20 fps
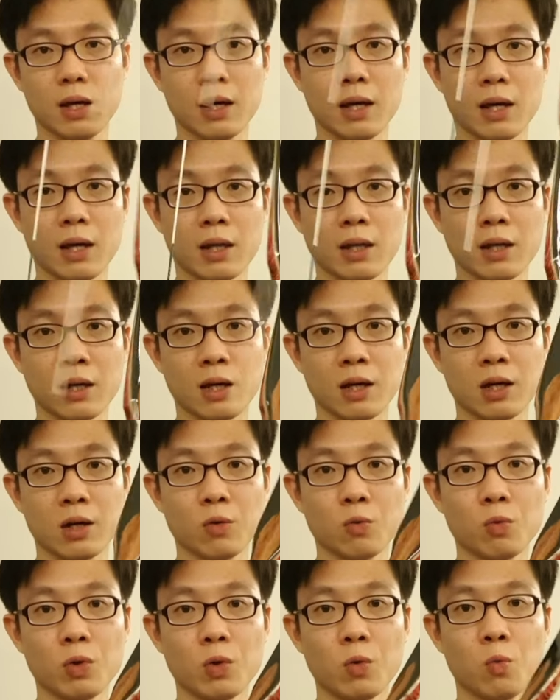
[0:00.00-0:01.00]

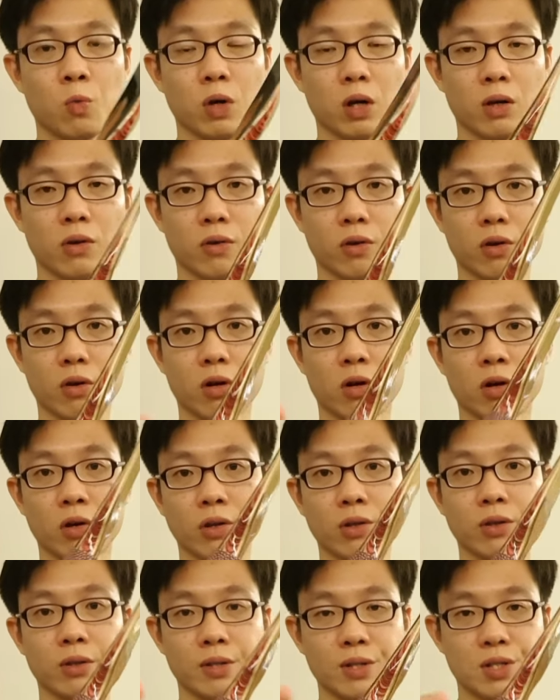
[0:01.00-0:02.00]
and we work
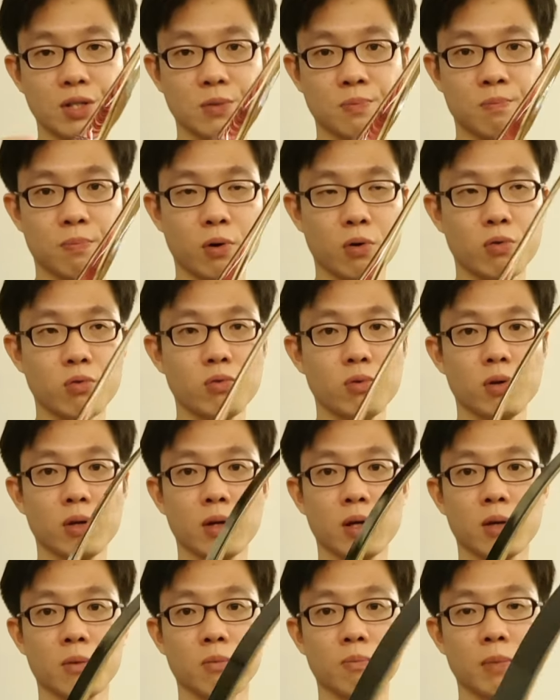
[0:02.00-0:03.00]
on this bow,
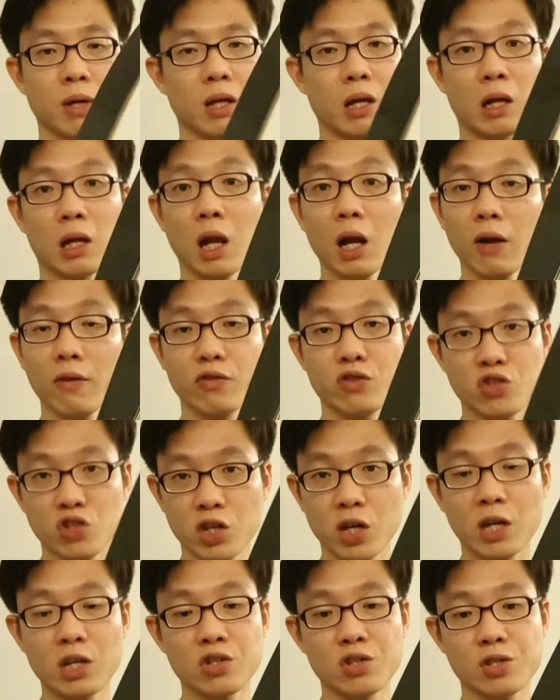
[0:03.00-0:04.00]
made a lot of
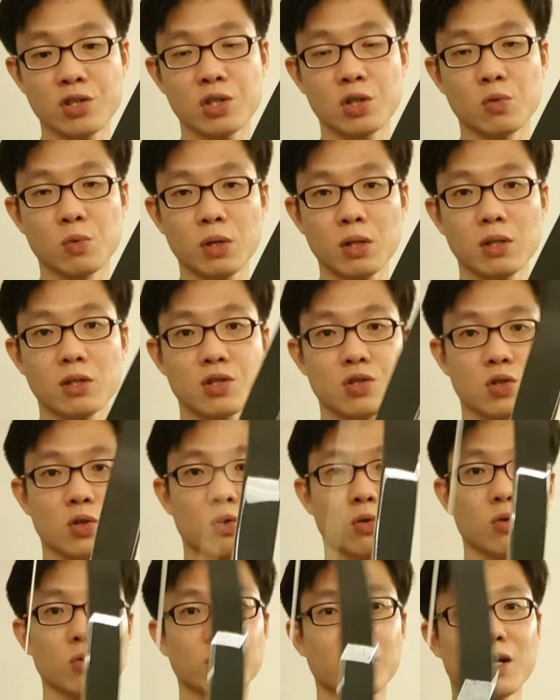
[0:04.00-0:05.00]
changes to it.
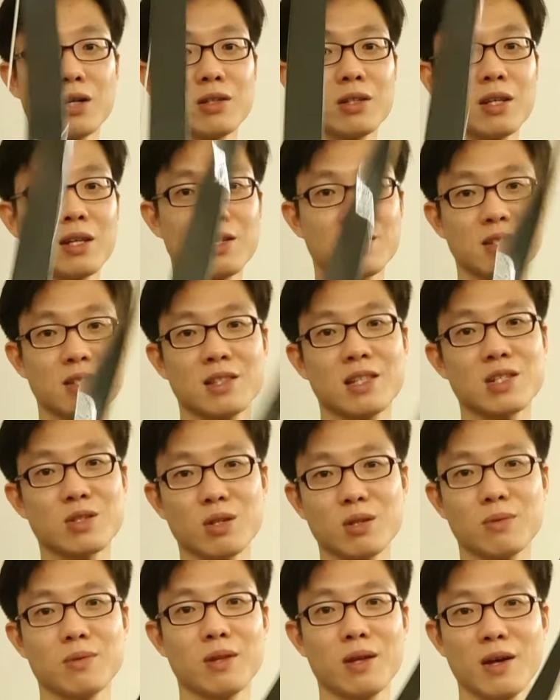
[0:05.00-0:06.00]
So nowadays this
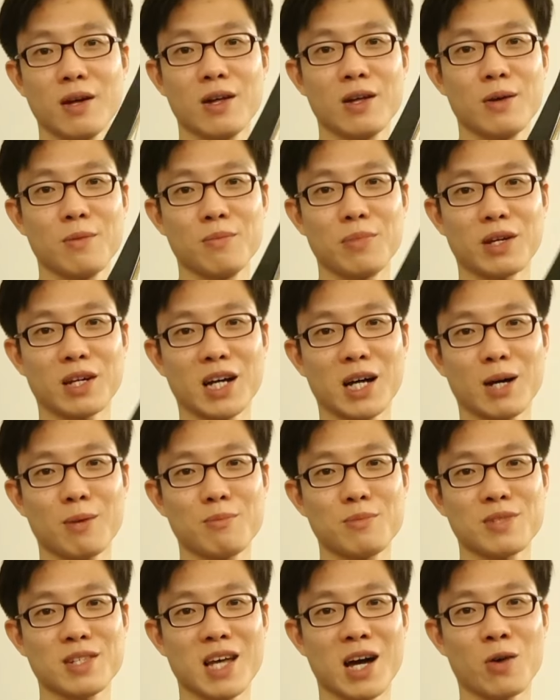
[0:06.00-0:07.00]
one
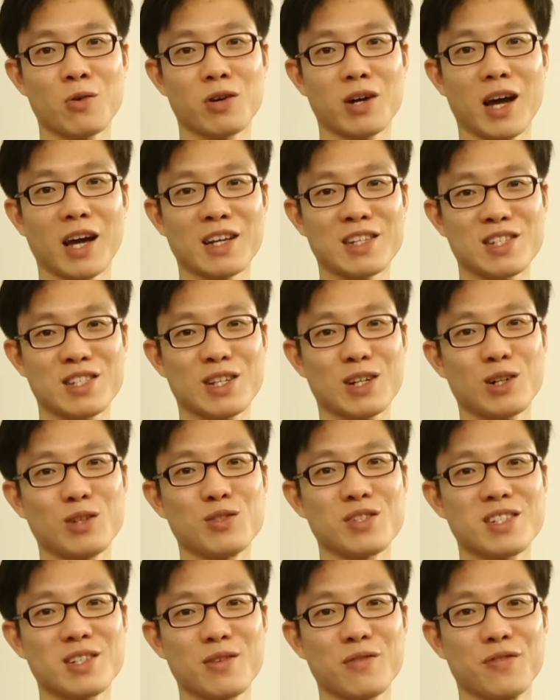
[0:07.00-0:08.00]
becomes our
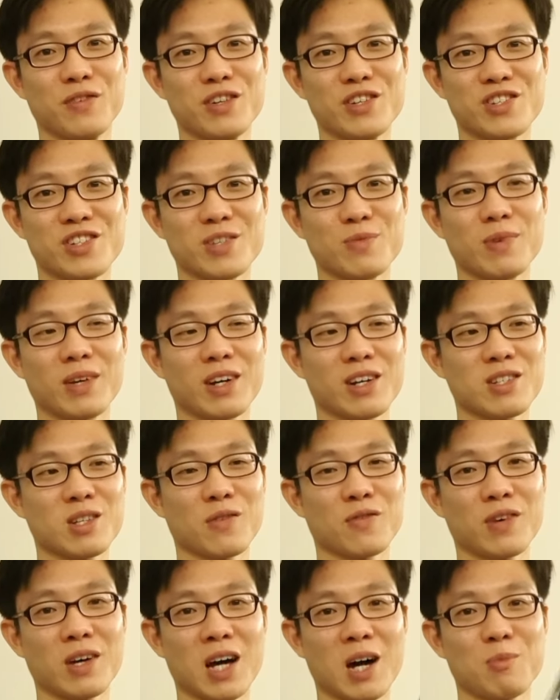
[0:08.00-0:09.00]
exclusive version because
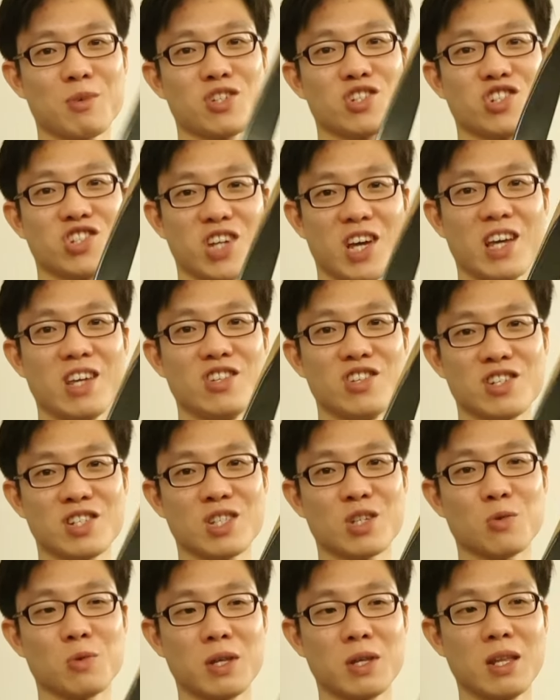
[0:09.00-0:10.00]
of how much
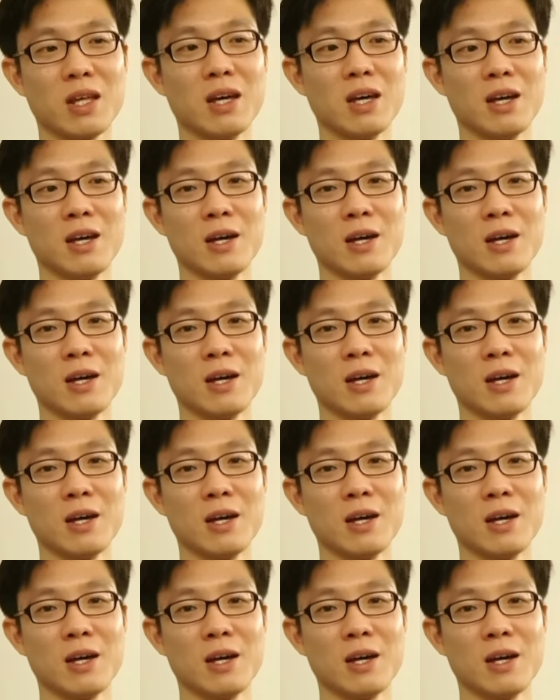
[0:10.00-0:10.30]
changes to it.